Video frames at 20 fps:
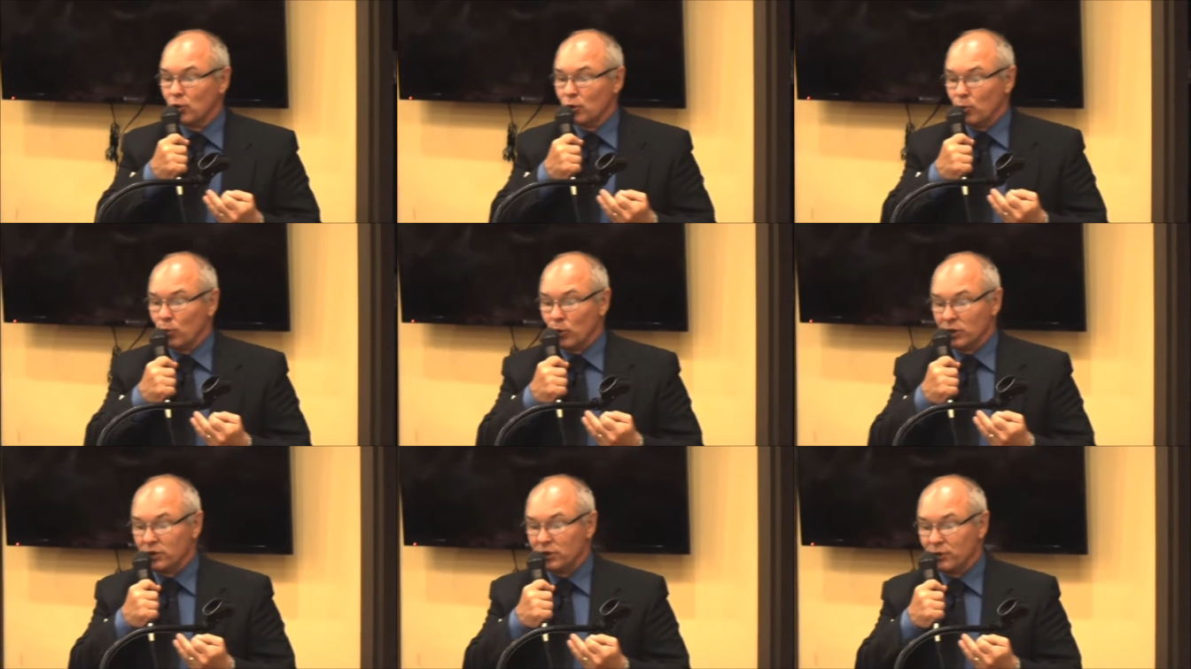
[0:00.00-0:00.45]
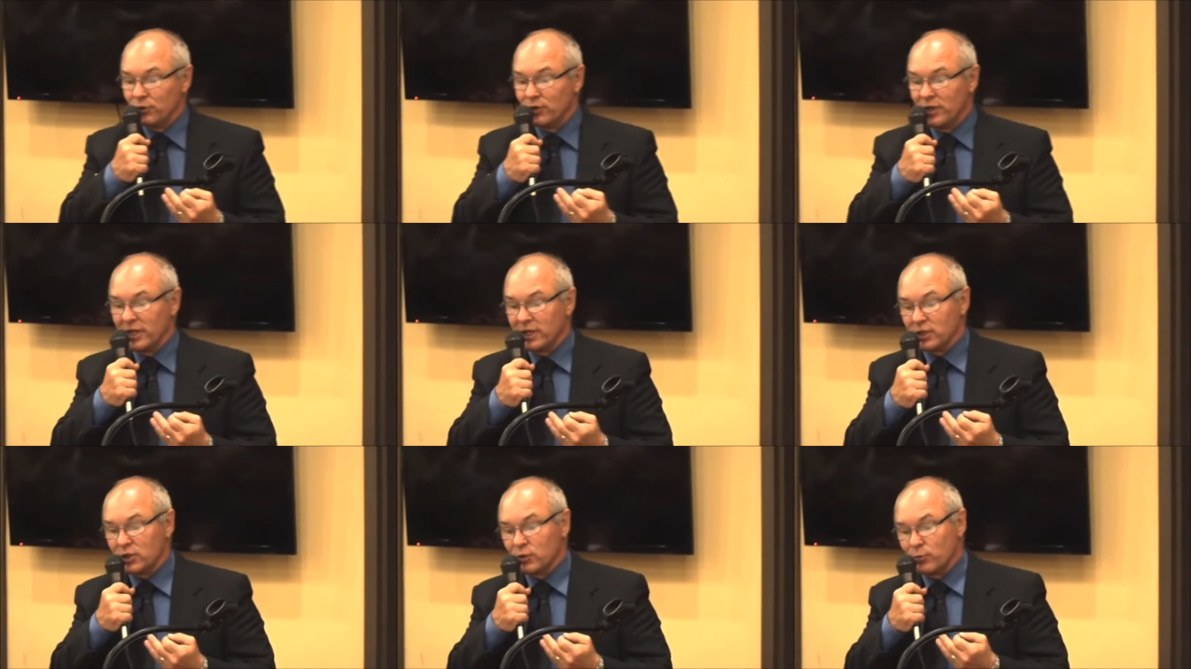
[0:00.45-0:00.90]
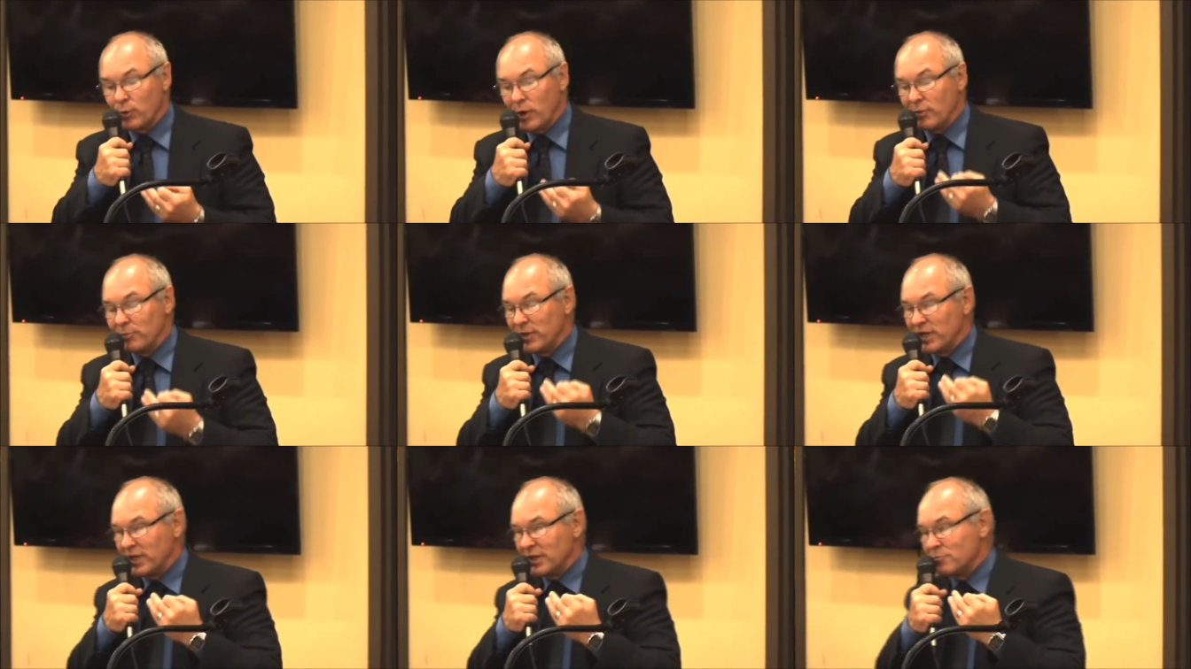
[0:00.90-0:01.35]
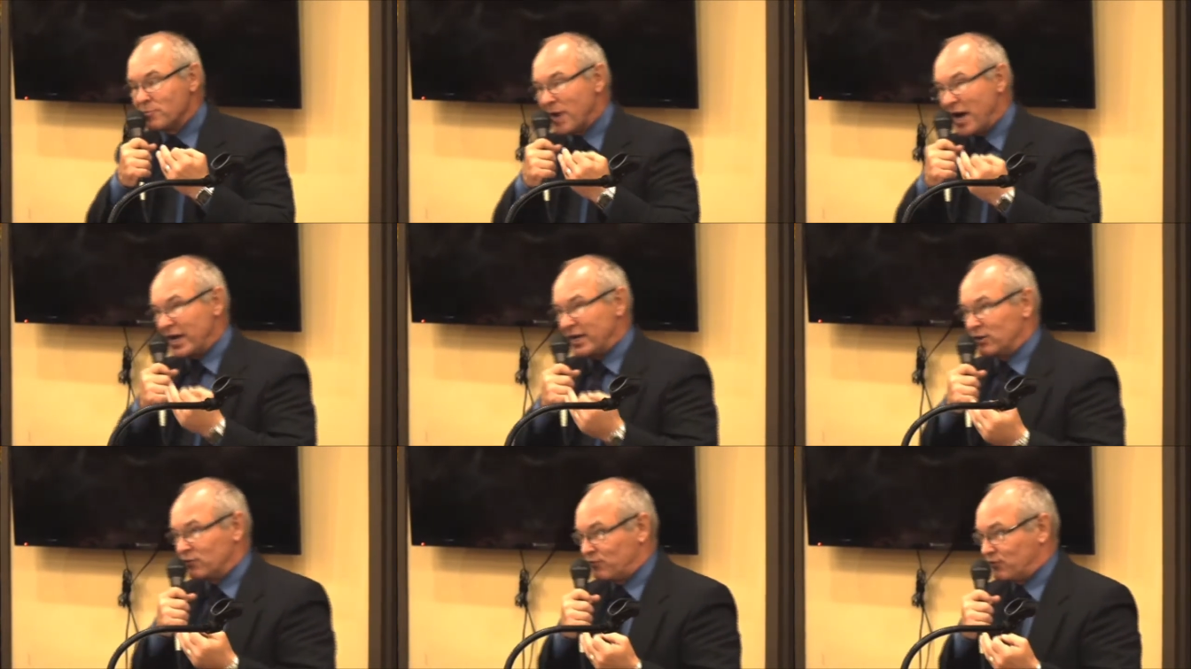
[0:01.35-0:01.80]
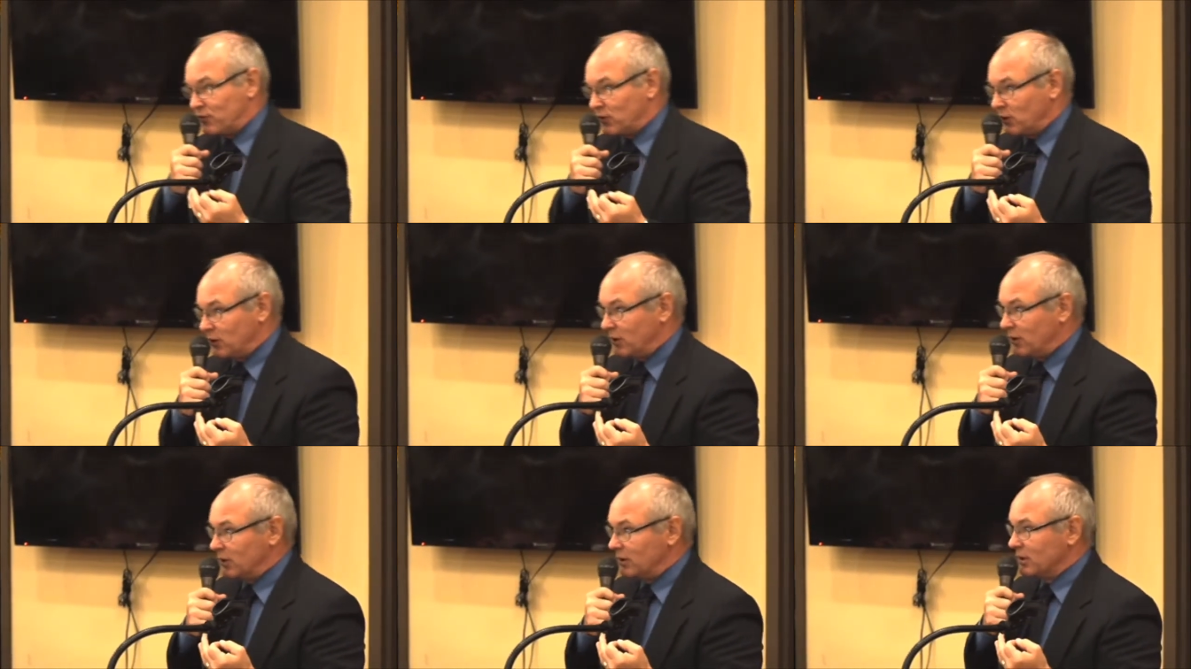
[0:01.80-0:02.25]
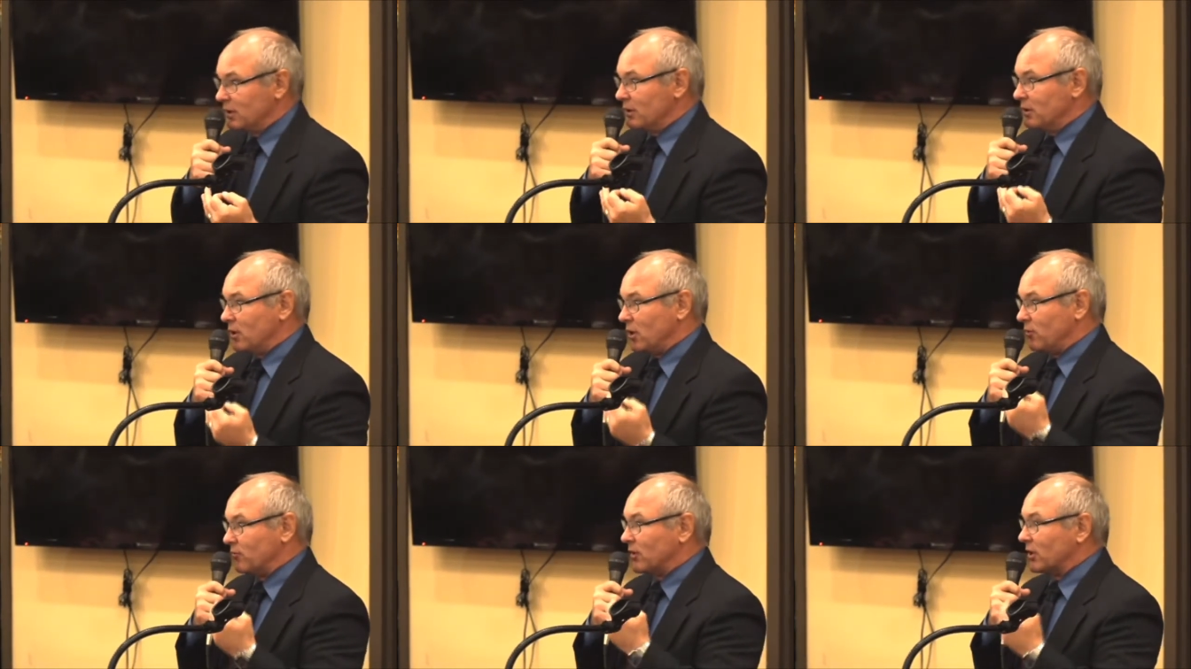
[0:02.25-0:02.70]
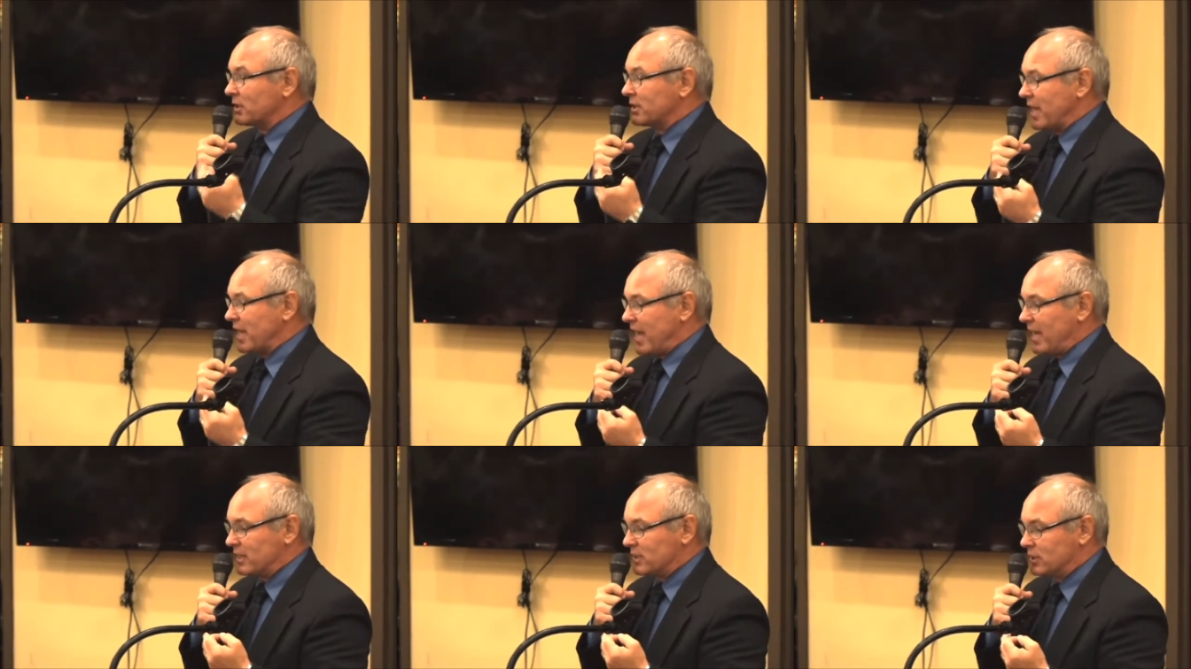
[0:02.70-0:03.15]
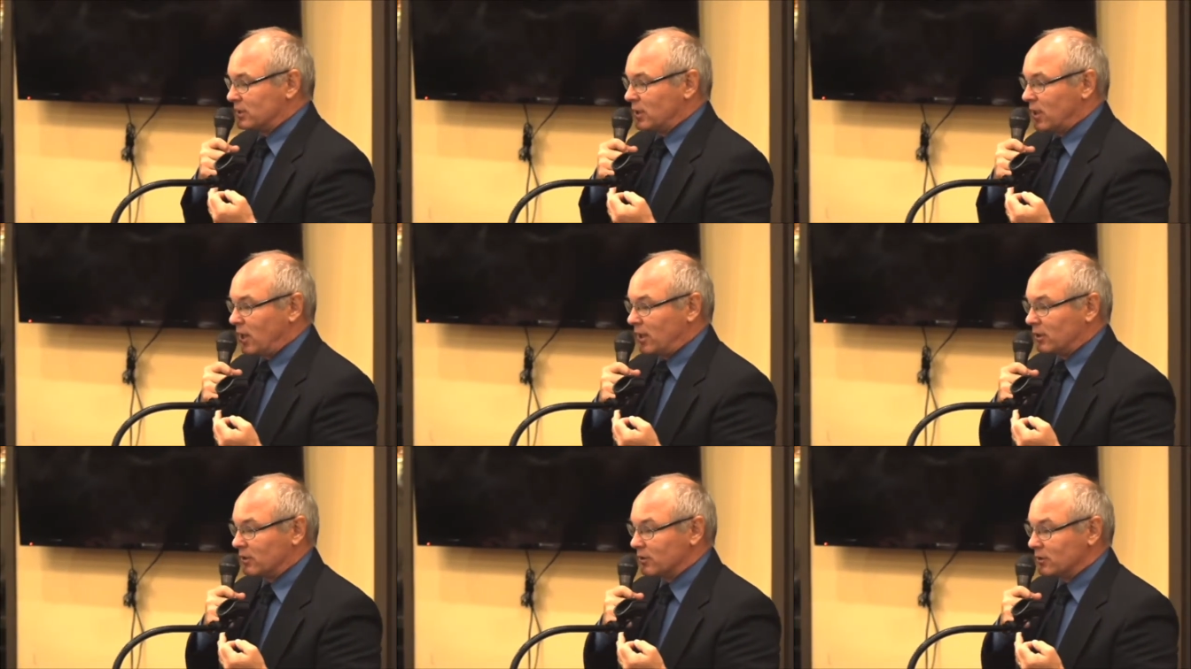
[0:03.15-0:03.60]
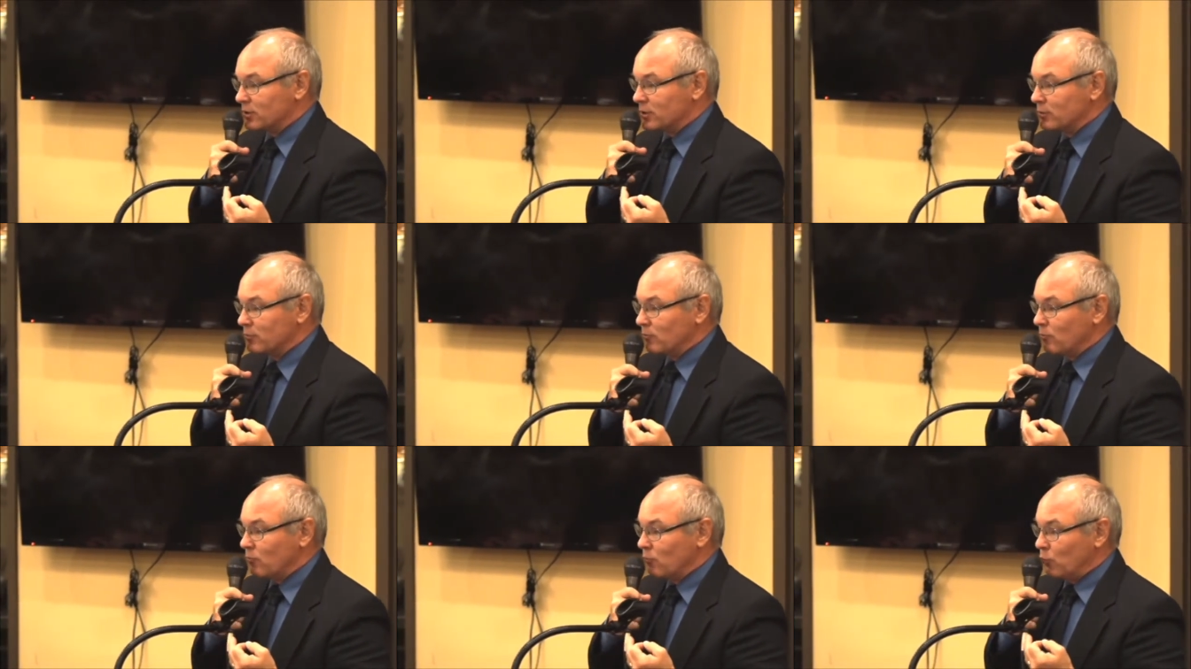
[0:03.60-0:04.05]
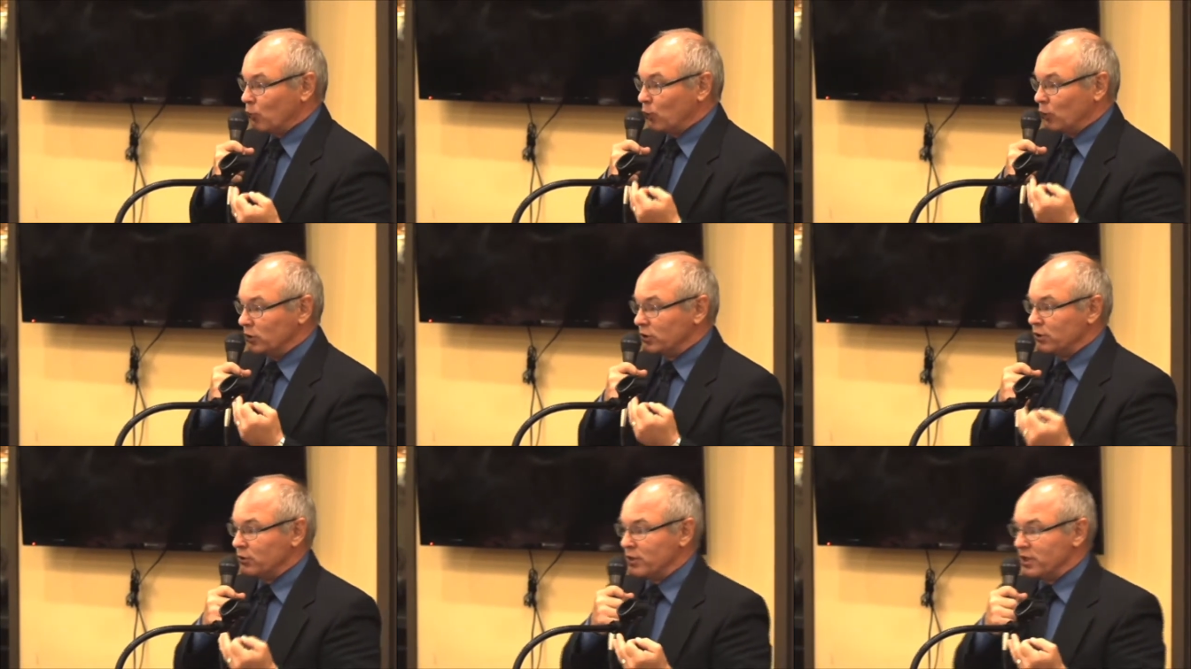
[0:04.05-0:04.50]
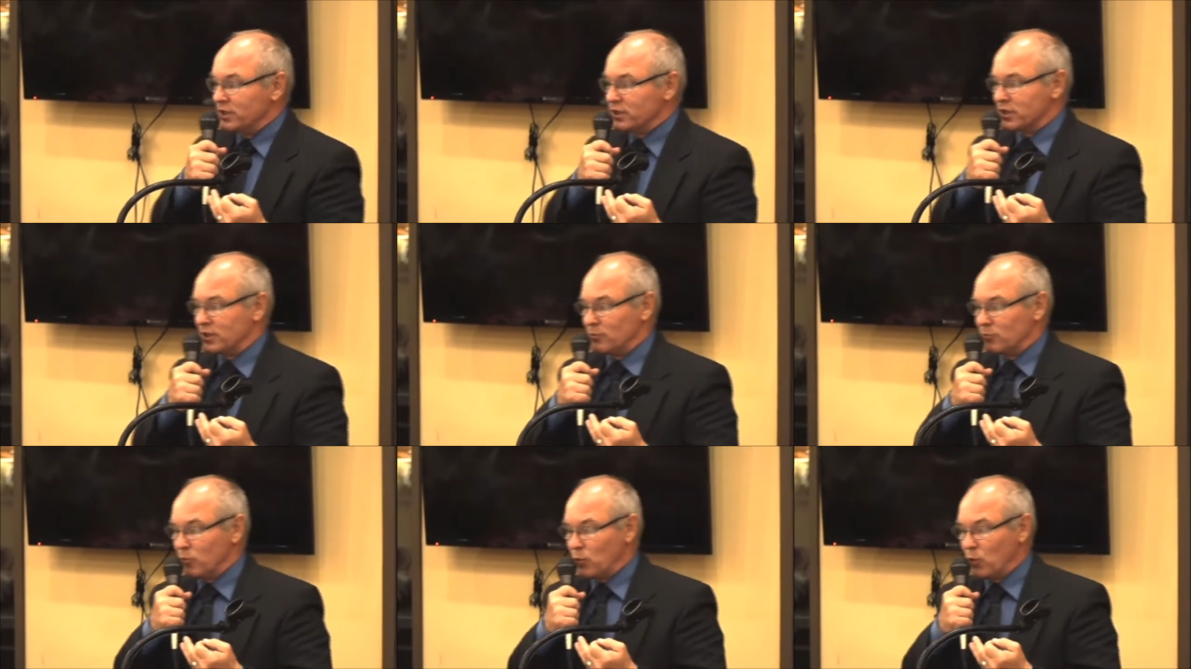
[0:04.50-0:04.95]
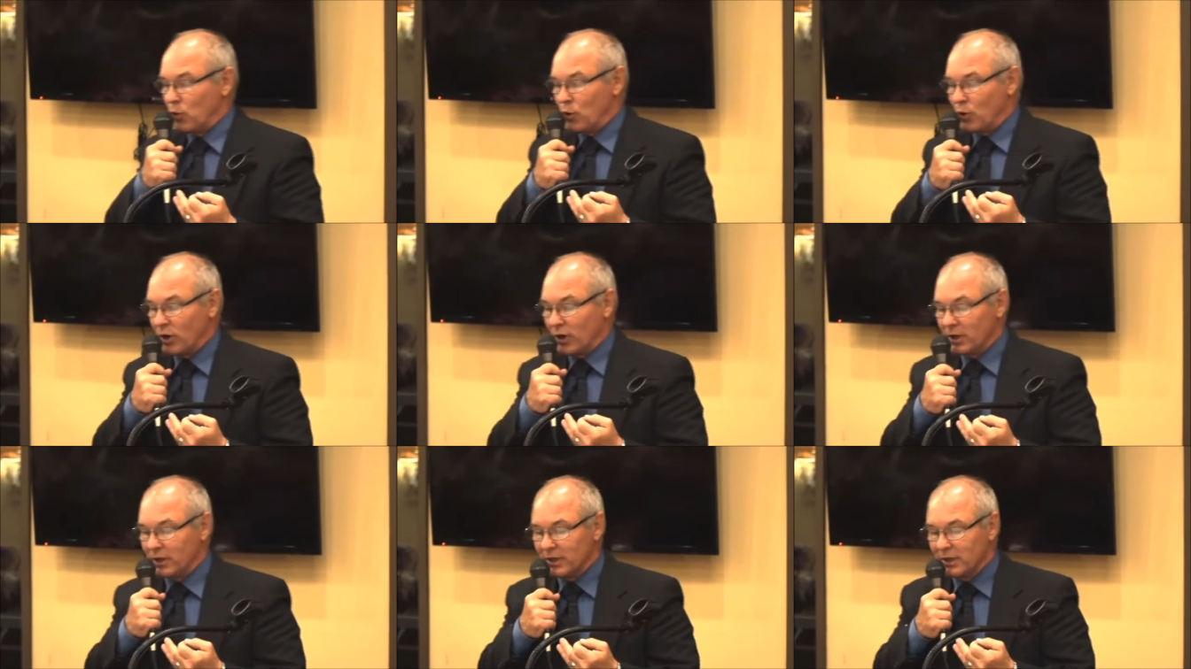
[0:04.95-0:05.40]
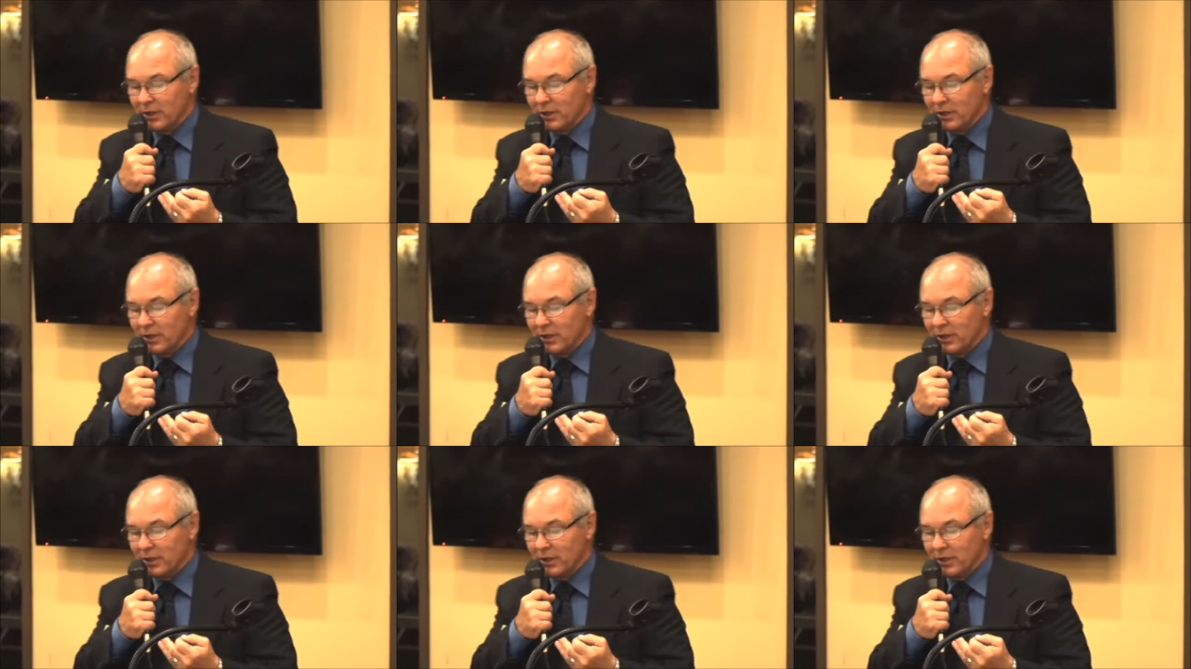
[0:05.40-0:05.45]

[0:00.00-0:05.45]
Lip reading: We'll do this while being mindful of our tax dollars. We'll do this and more.